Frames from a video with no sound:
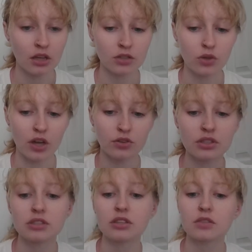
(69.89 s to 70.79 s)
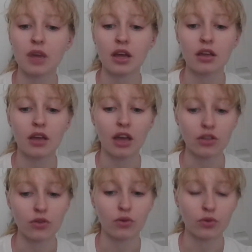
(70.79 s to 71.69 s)
So I use this as my
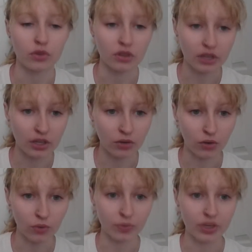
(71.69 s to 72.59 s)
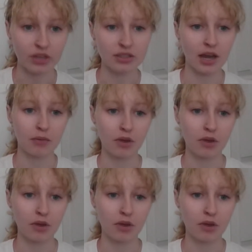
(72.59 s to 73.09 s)
ethical and legal because